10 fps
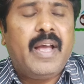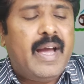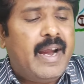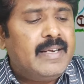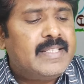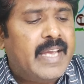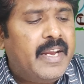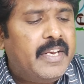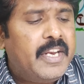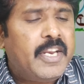and
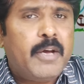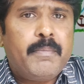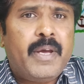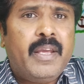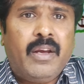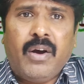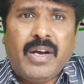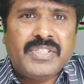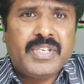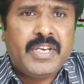sin theta by
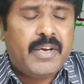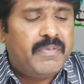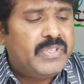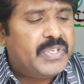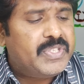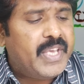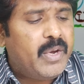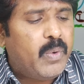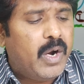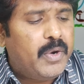cos theta which is
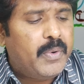equal